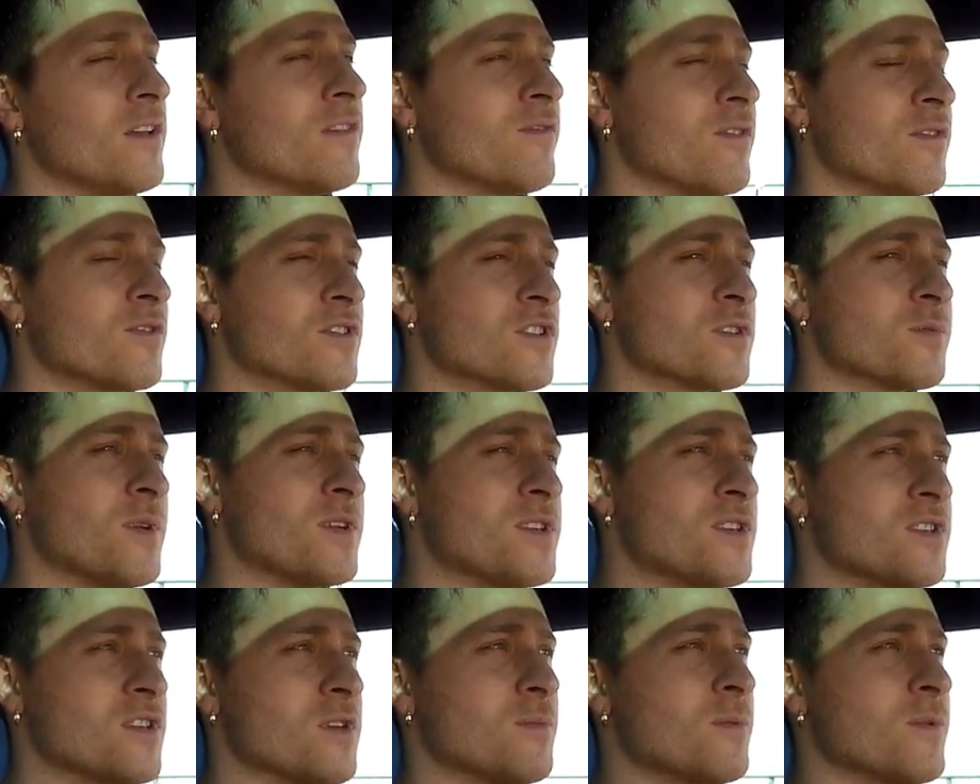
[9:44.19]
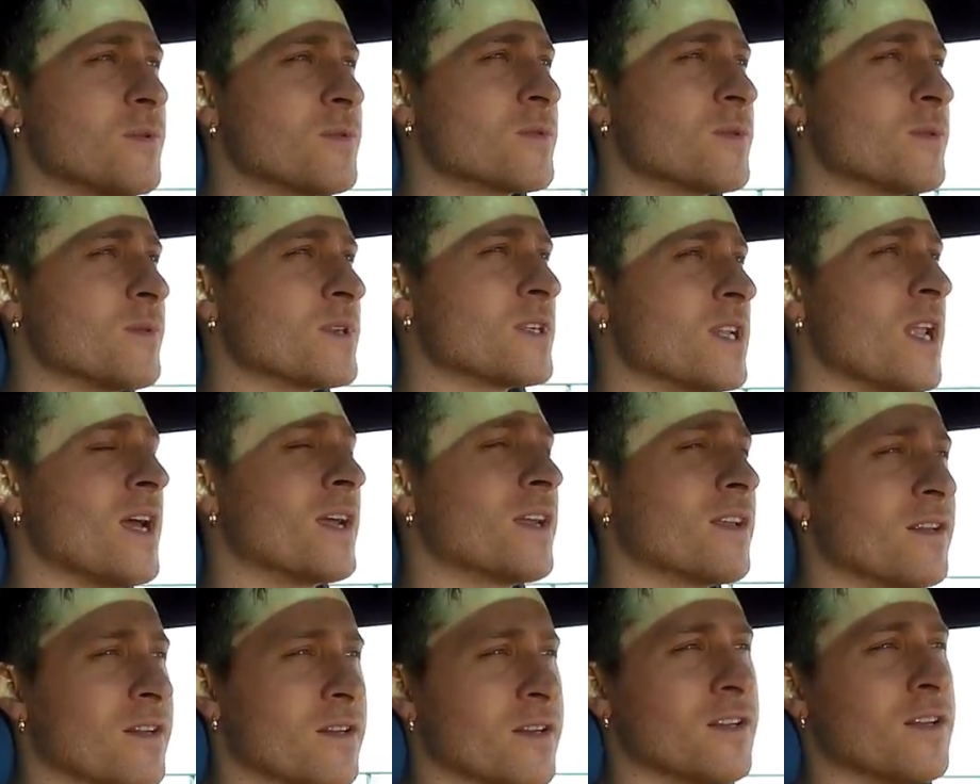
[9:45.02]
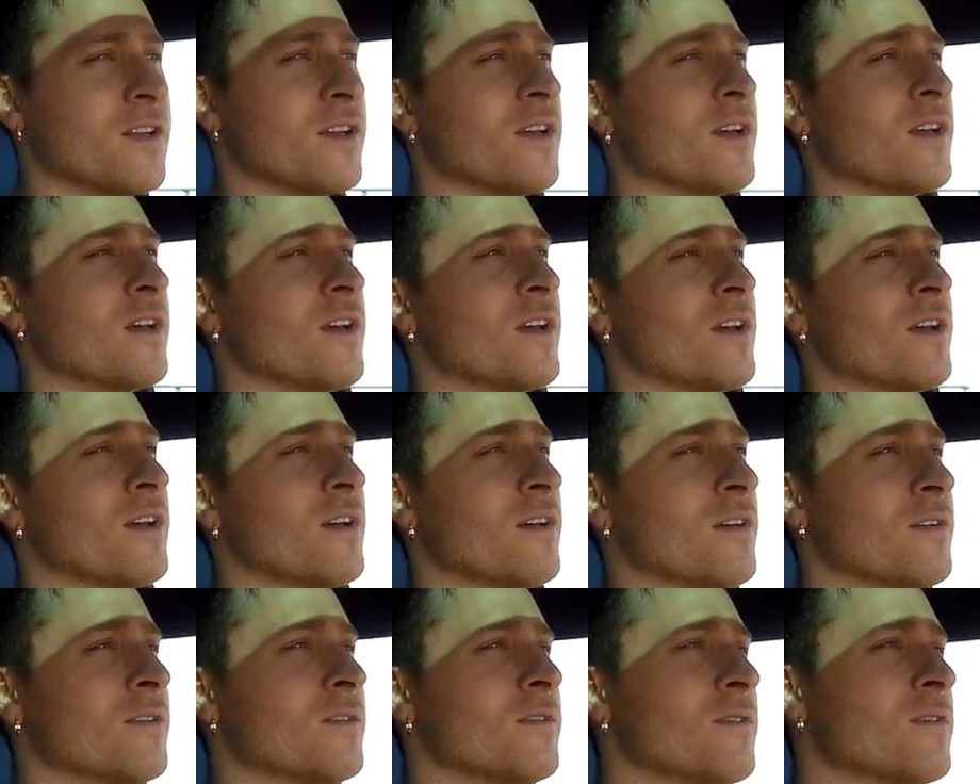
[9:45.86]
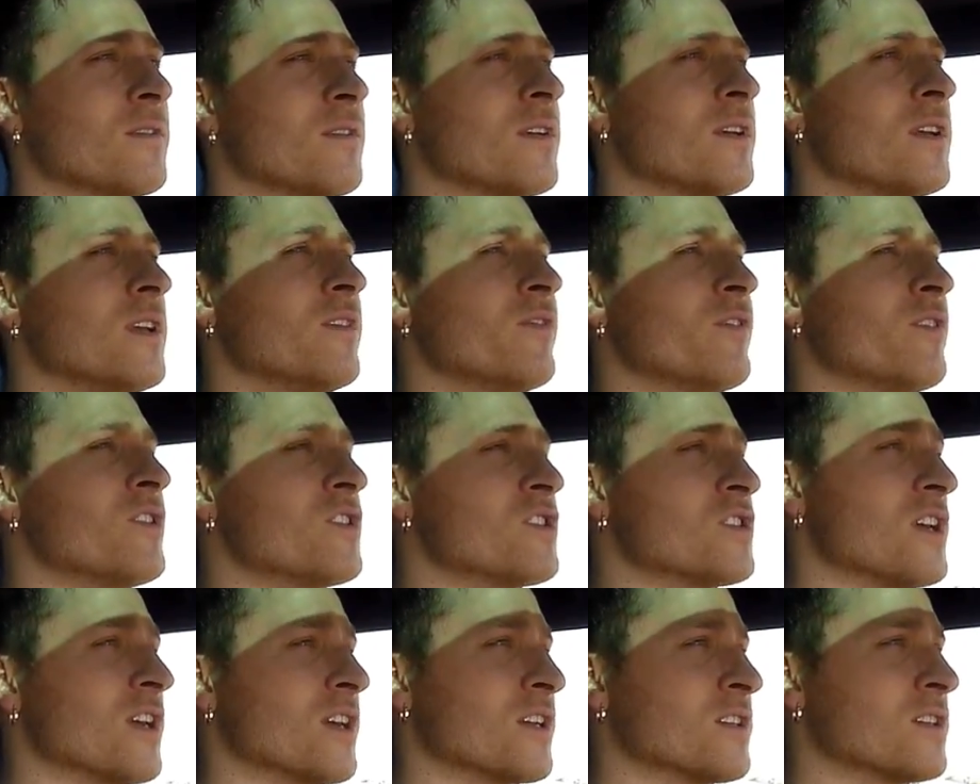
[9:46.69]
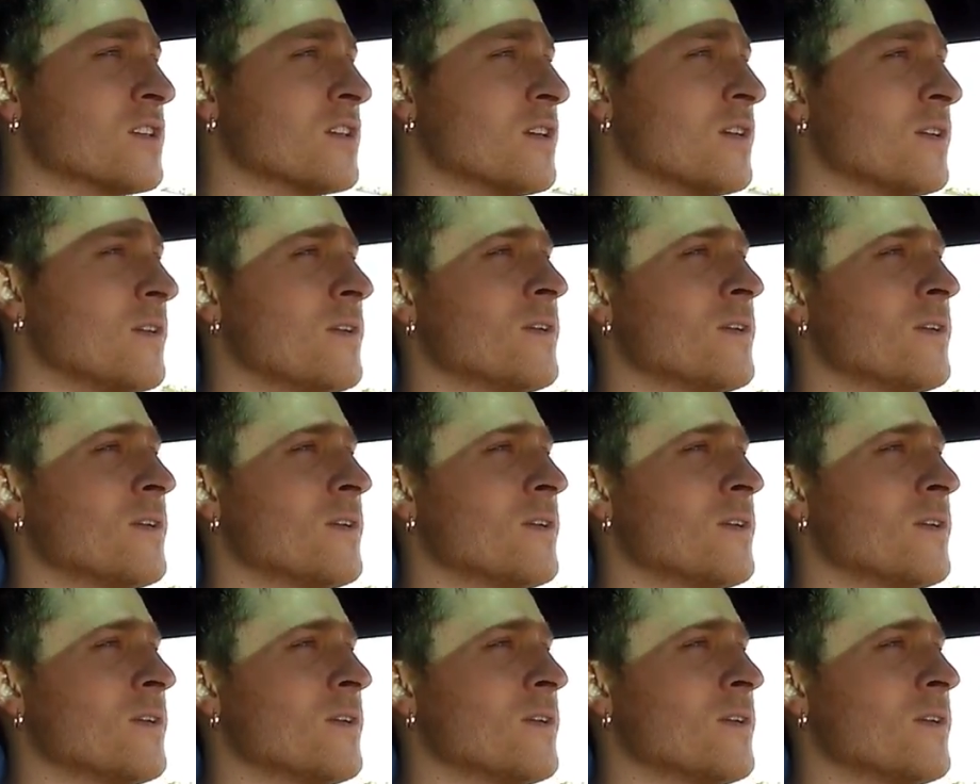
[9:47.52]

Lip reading: Front suspension setup is like an E36.